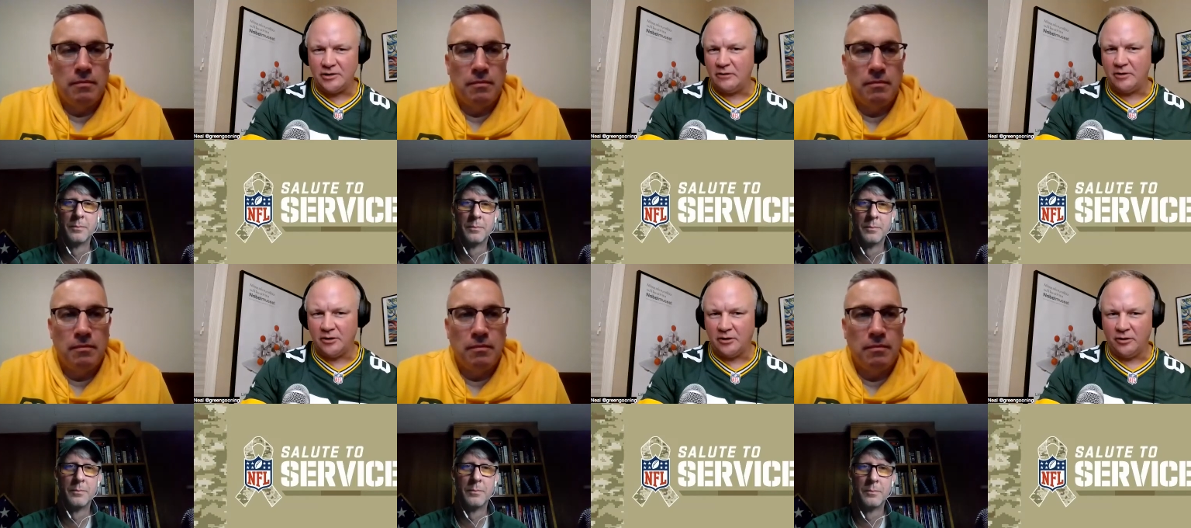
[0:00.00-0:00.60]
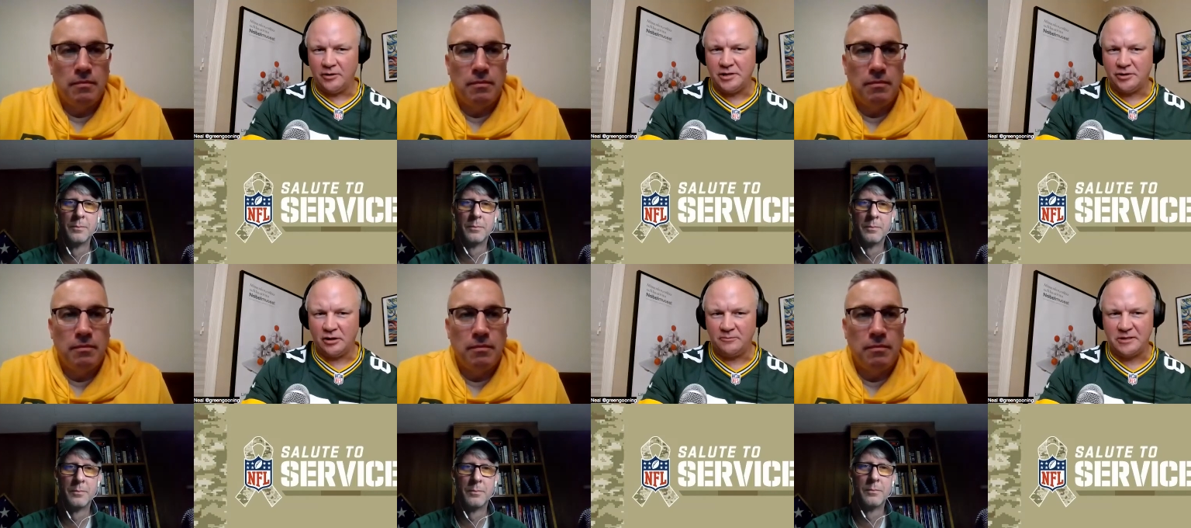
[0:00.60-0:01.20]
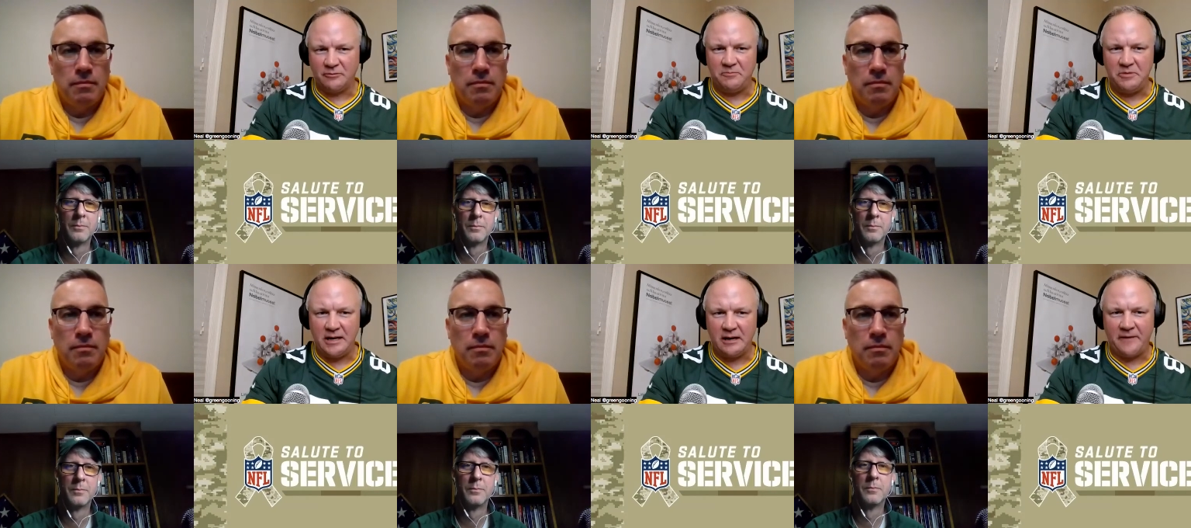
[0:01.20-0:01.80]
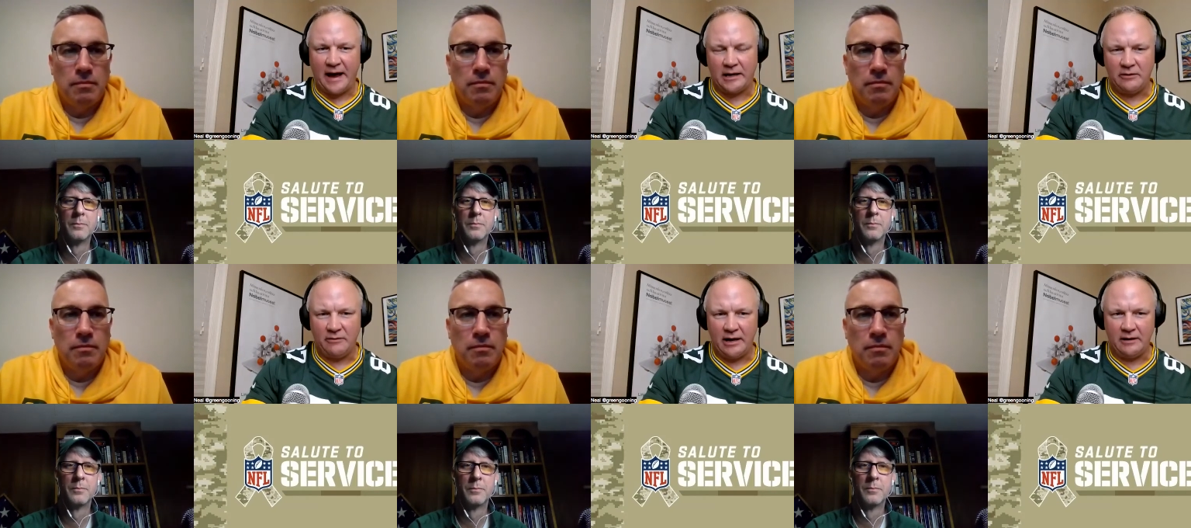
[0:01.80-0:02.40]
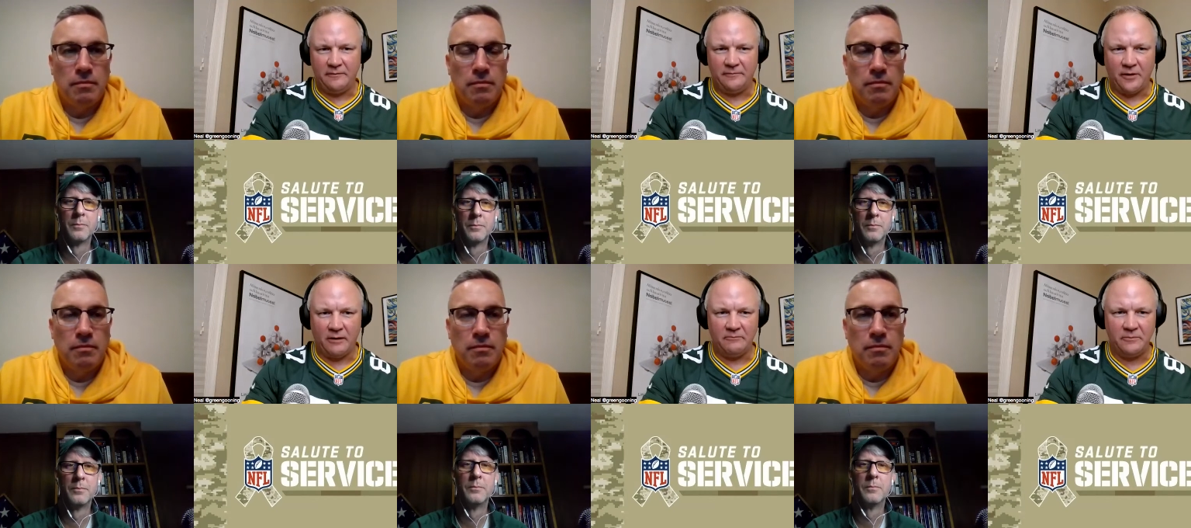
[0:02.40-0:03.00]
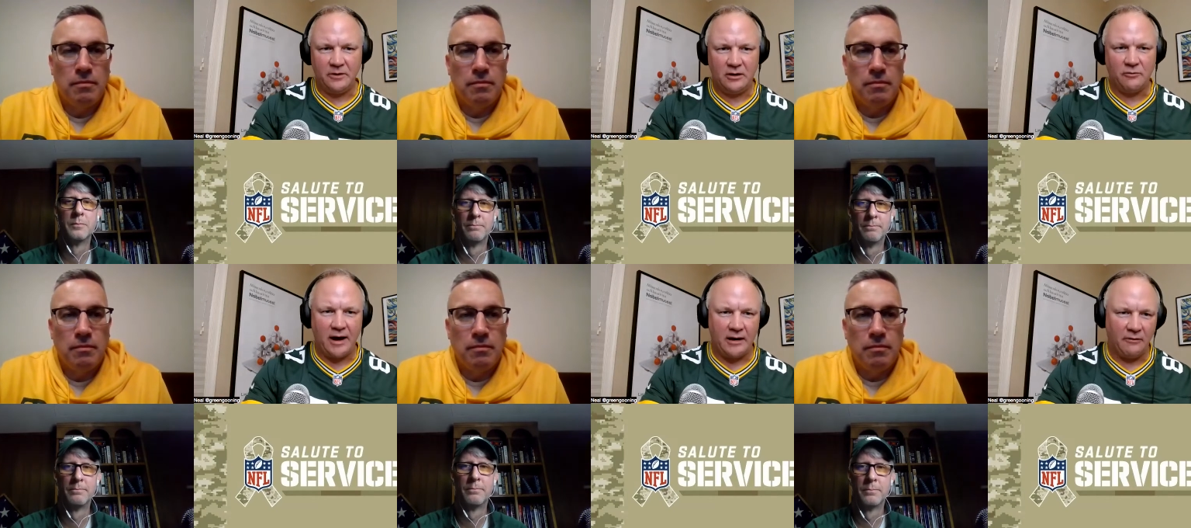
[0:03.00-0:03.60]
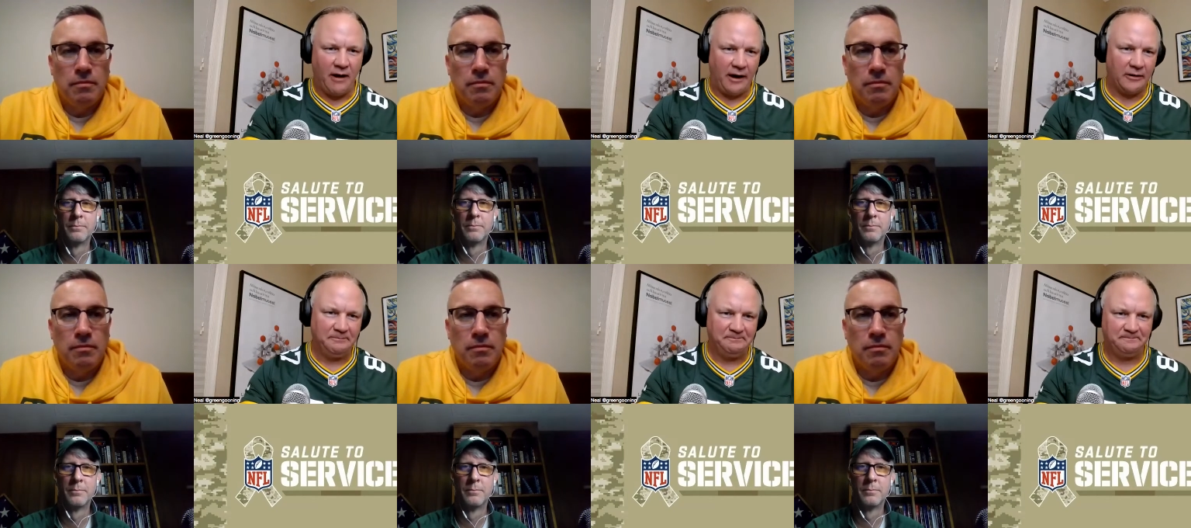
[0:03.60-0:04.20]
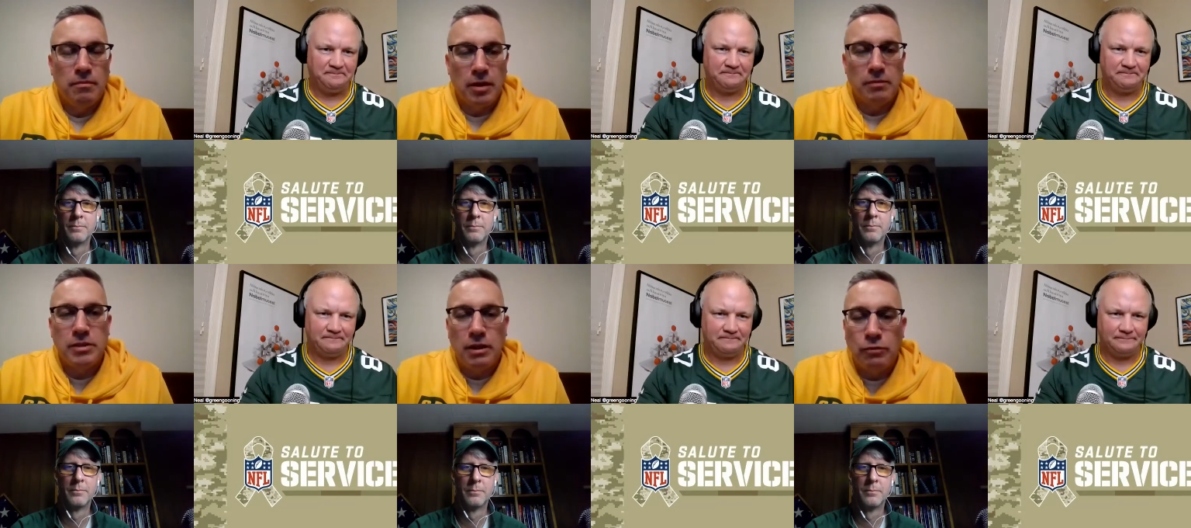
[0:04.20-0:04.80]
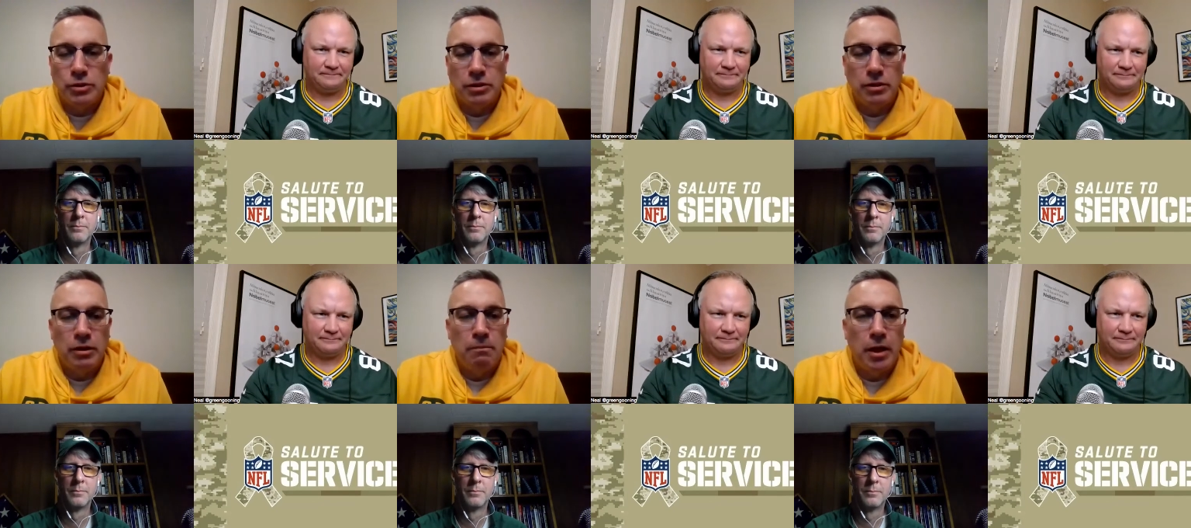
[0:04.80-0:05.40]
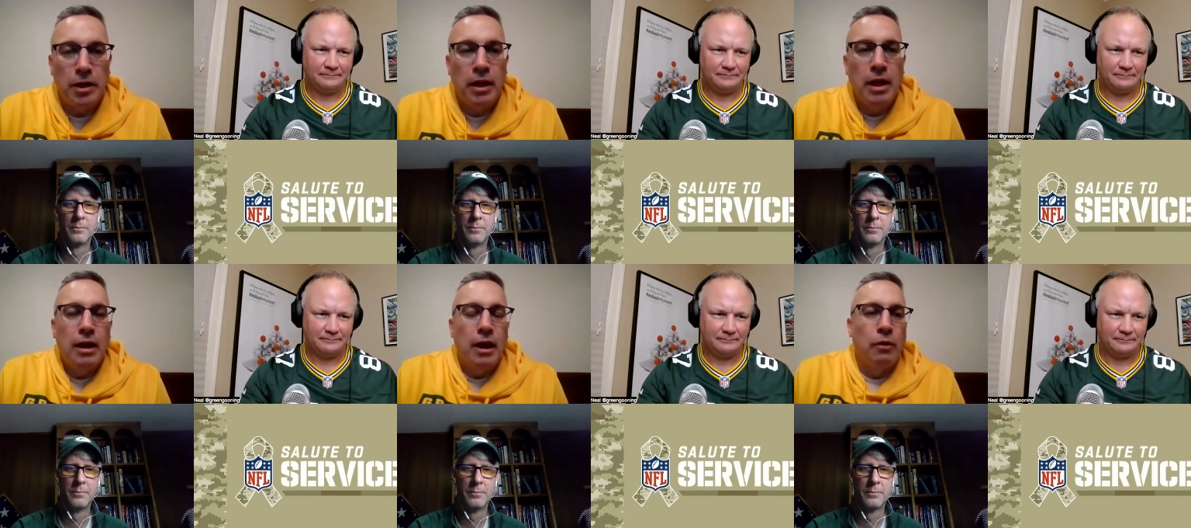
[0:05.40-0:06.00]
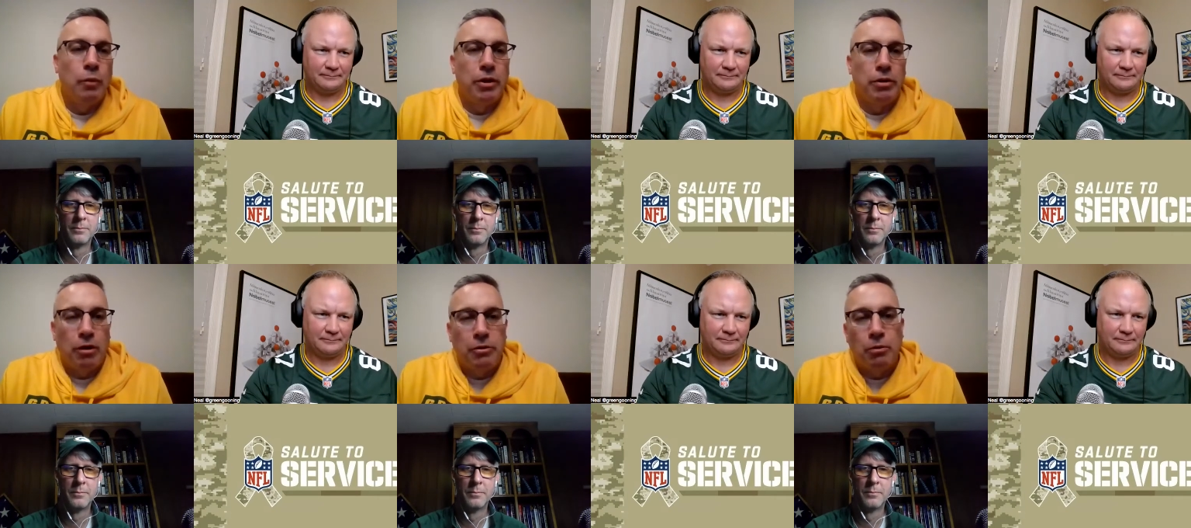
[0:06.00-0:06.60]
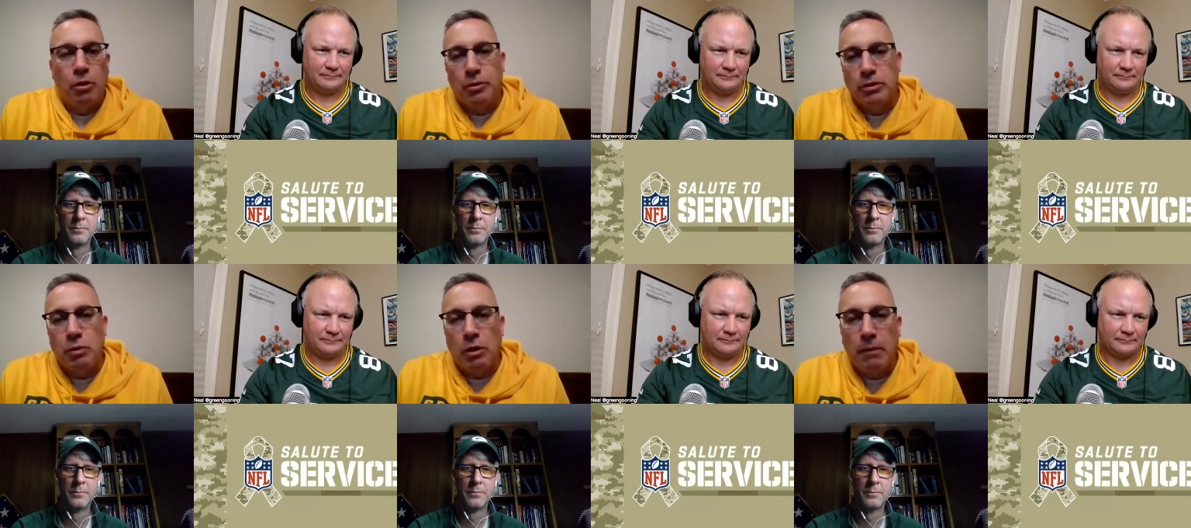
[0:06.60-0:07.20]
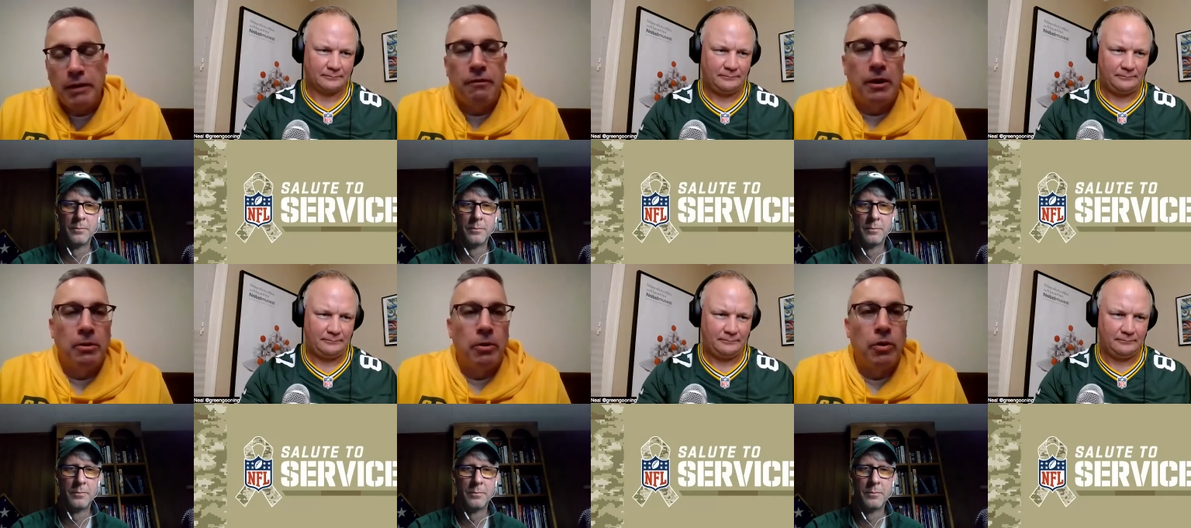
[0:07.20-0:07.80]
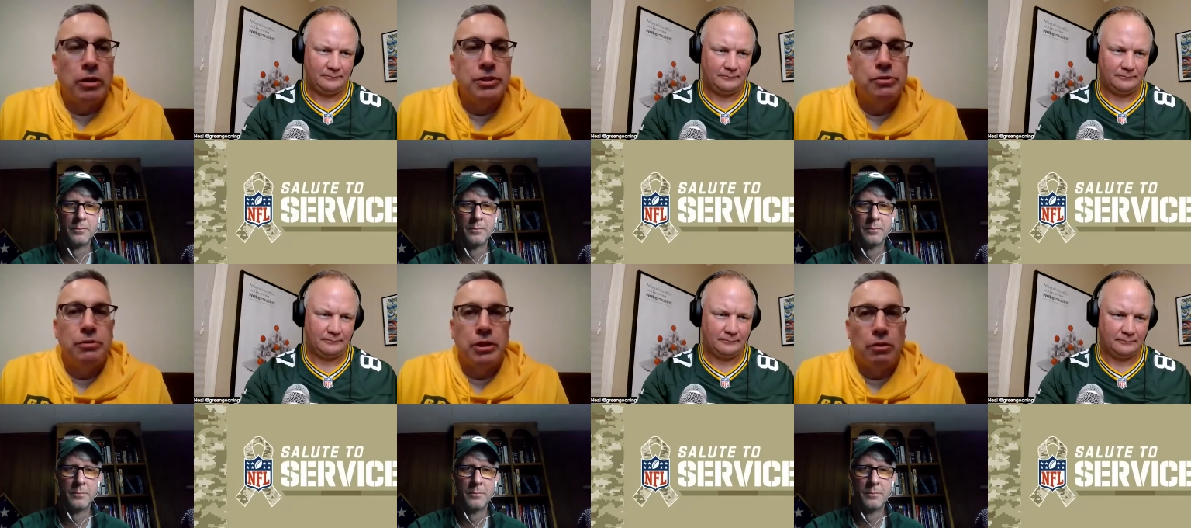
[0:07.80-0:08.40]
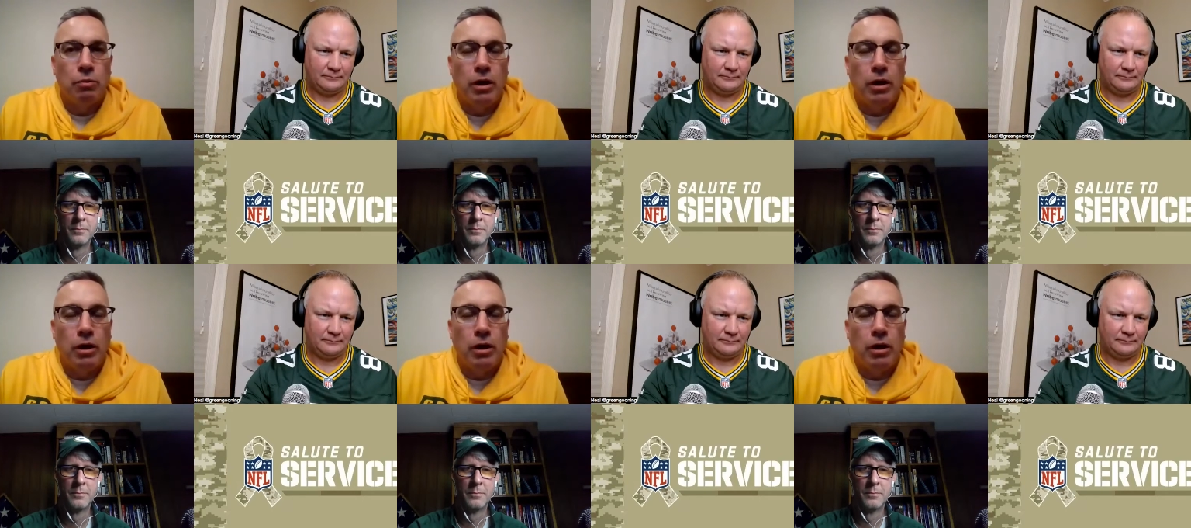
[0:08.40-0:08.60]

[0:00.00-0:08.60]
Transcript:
Speaker 1: that would occur to troops that would be evacuated from Kuwait and Iraq.
Speaker 2: Yeah, Dave was a, a medic. Uh, one other I'll throw out there as well. My father-in-law too, Neil